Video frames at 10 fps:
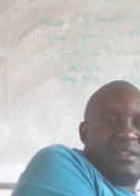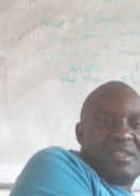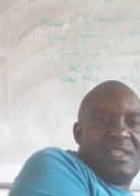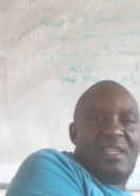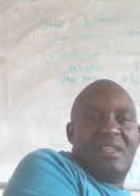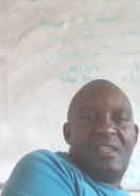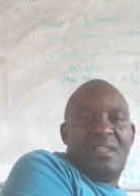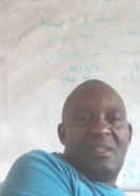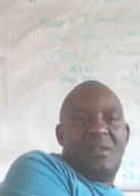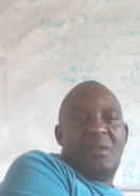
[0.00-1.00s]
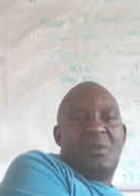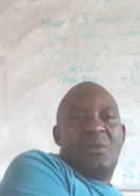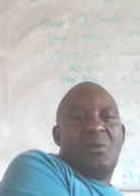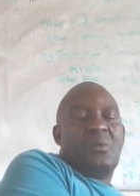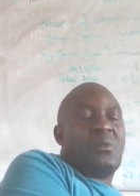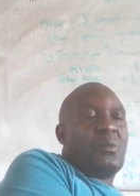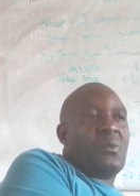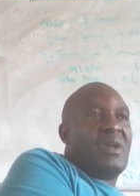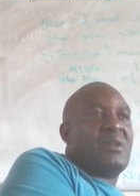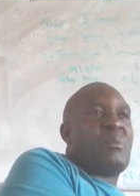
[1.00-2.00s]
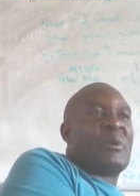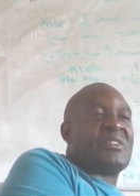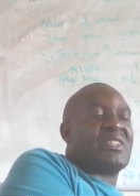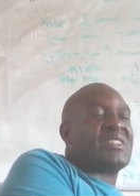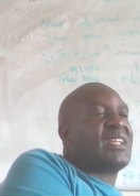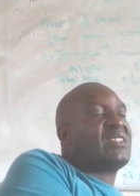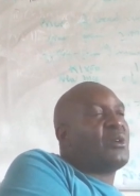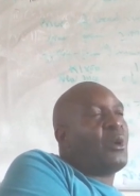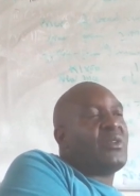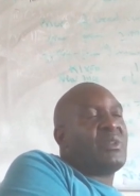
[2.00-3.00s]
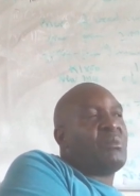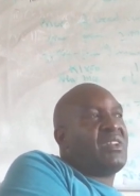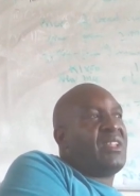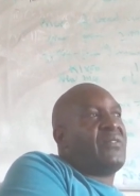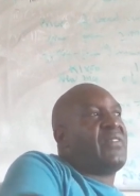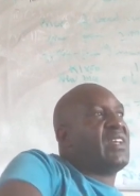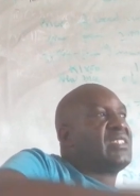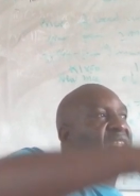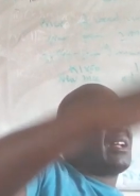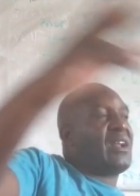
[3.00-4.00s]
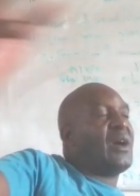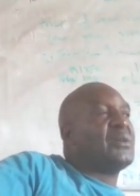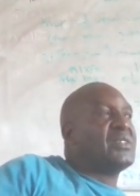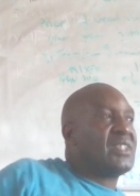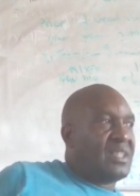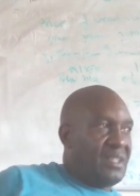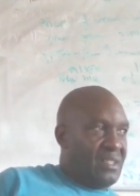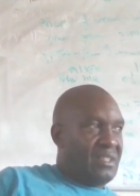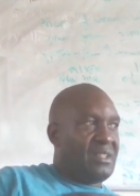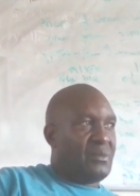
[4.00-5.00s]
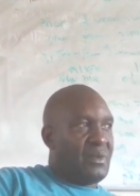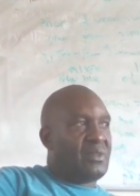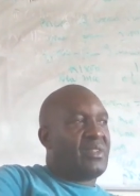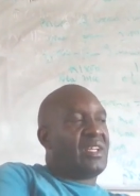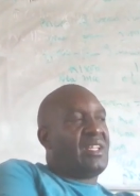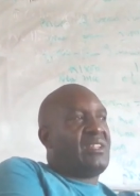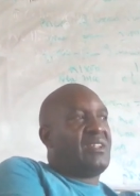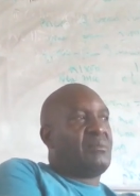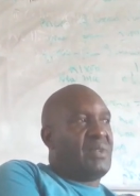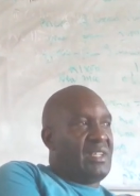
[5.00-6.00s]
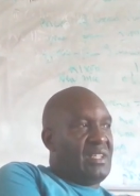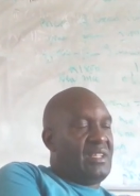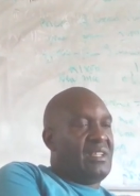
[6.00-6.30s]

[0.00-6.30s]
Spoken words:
Okay. Where do politicians get all the money they're flashing around? Where do they get that money?